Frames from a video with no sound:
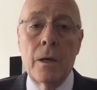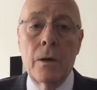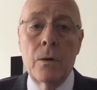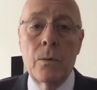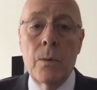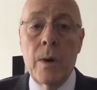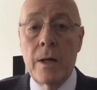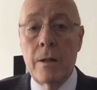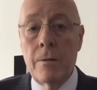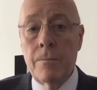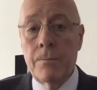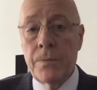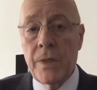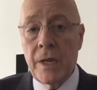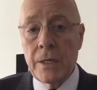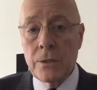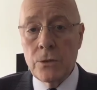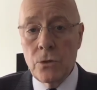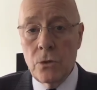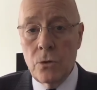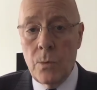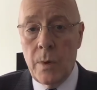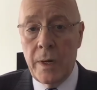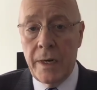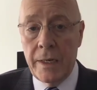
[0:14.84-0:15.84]
Well, that's
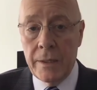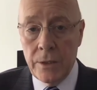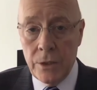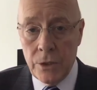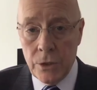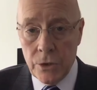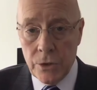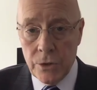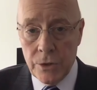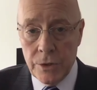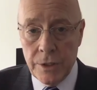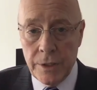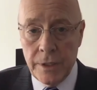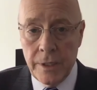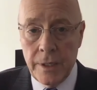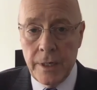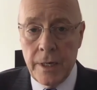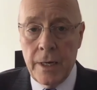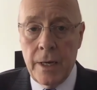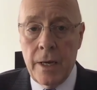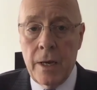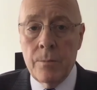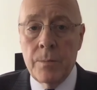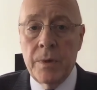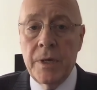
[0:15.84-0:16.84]
all well and good,
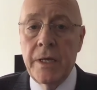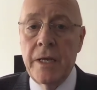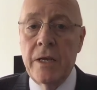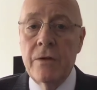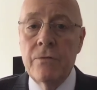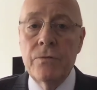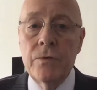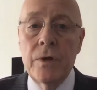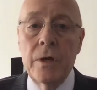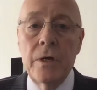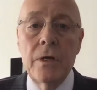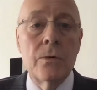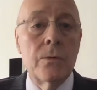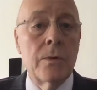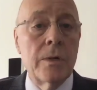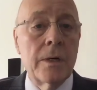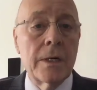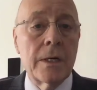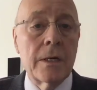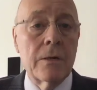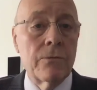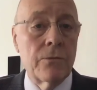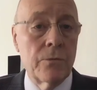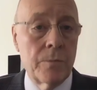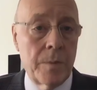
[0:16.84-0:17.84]
but even though you're
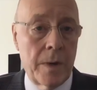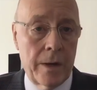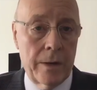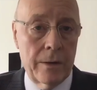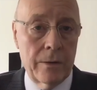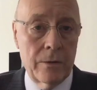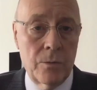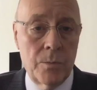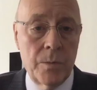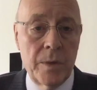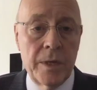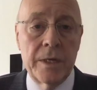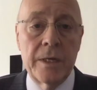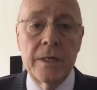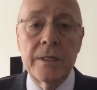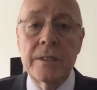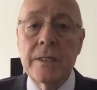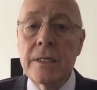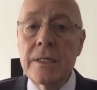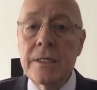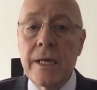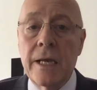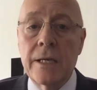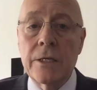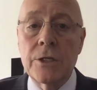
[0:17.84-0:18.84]
working from home, it is
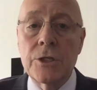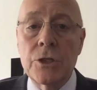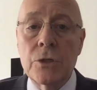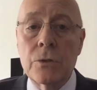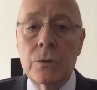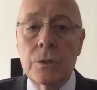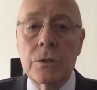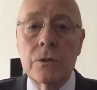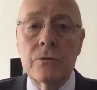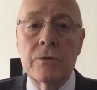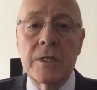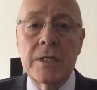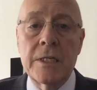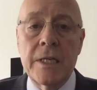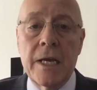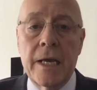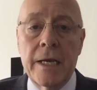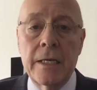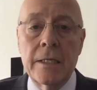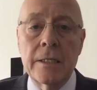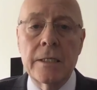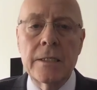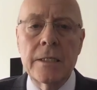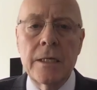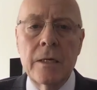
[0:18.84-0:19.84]
essential to
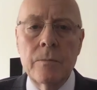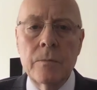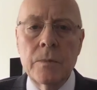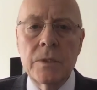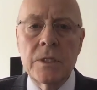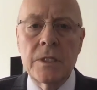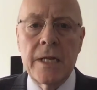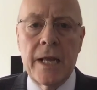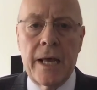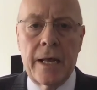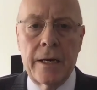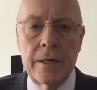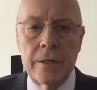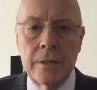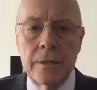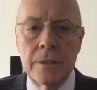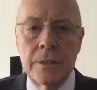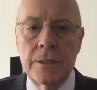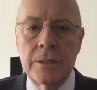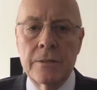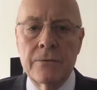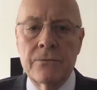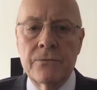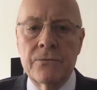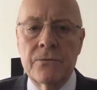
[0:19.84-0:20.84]
retain some standards
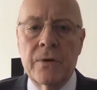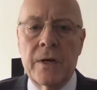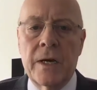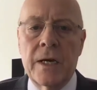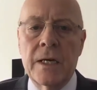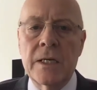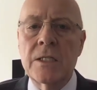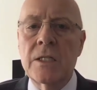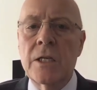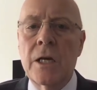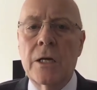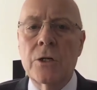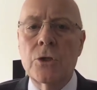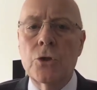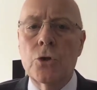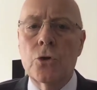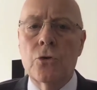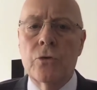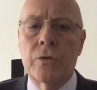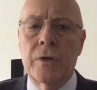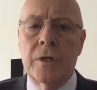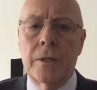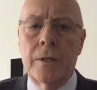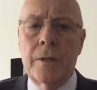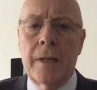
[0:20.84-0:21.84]
of
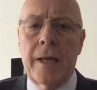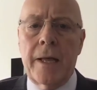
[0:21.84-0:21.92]
sartorial